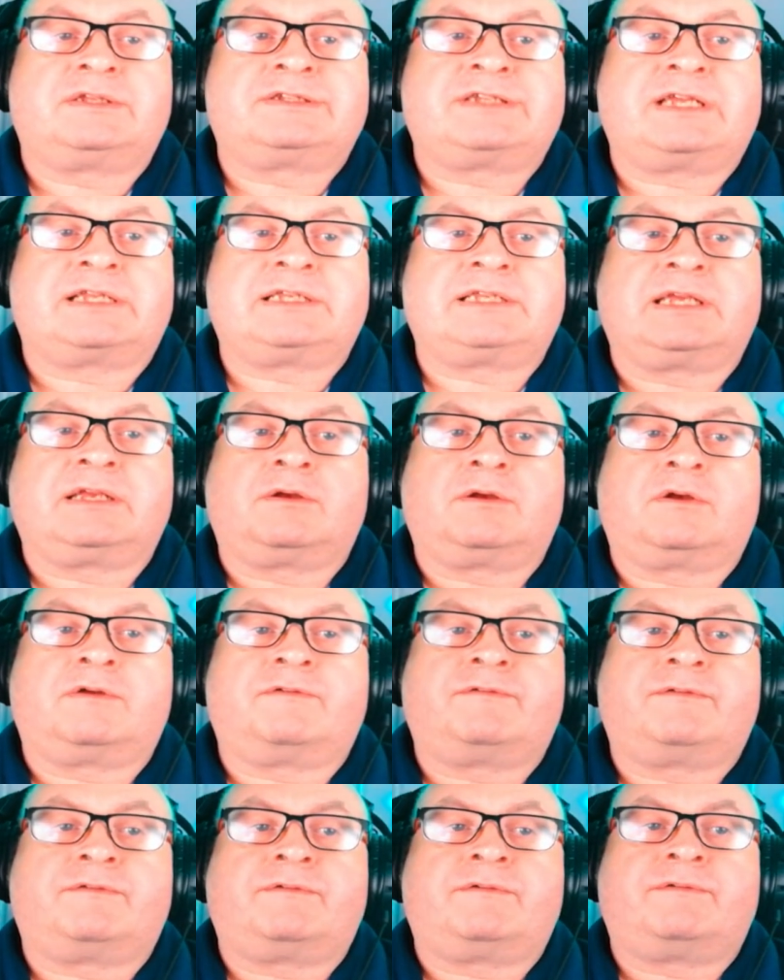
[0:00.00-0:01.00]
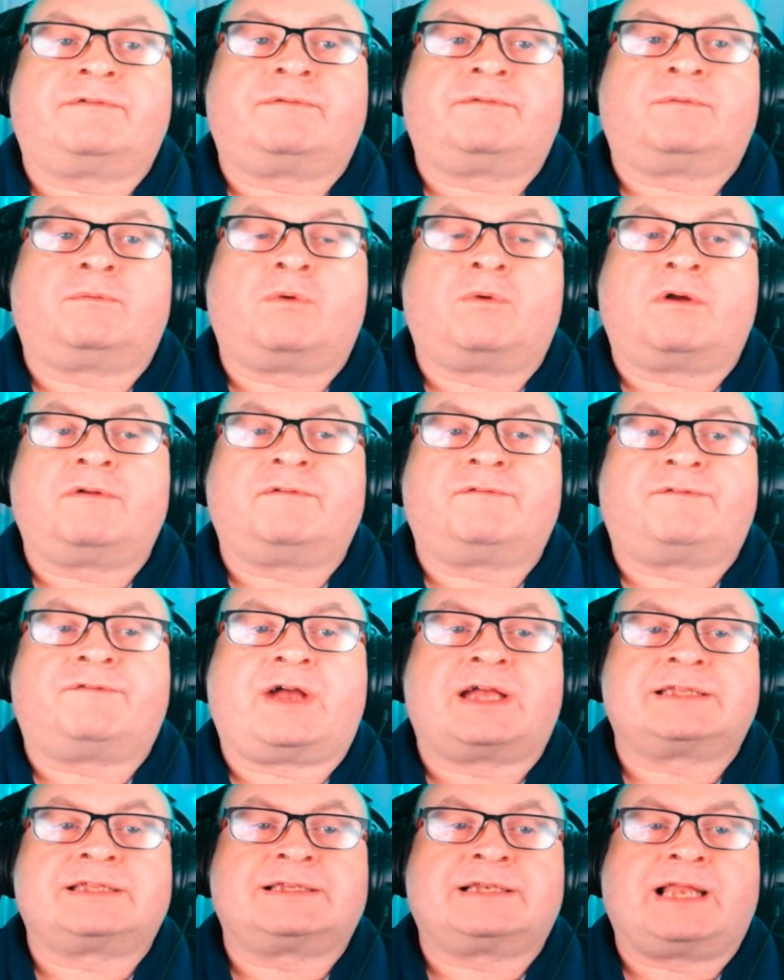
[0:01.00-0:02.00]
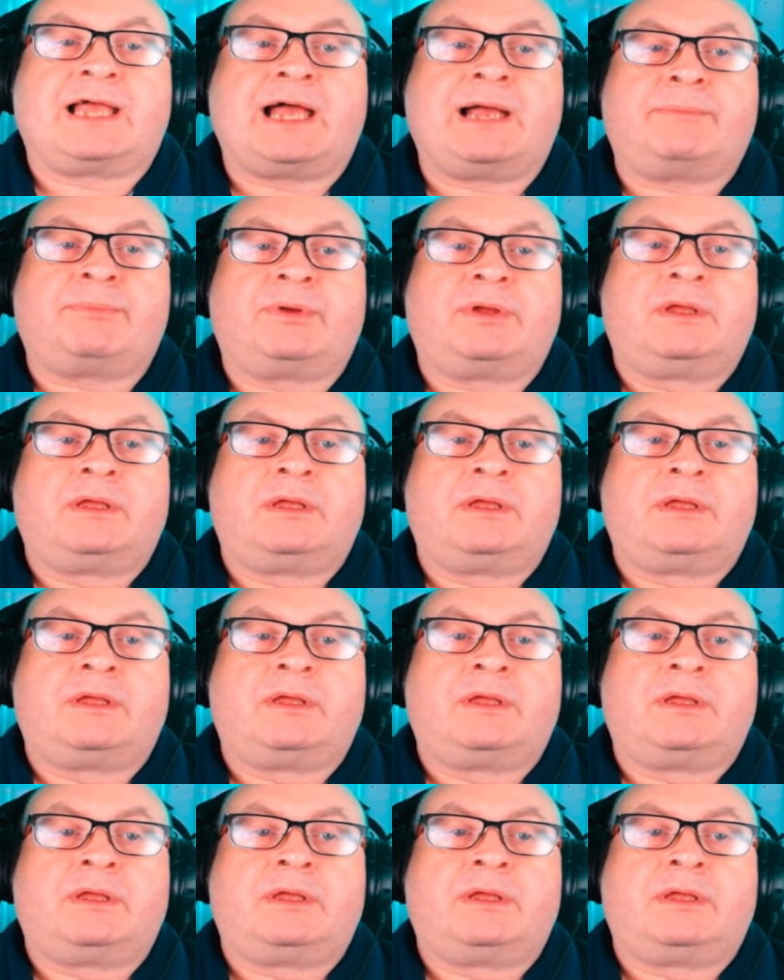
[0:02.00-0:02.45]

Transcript: setting one fast lap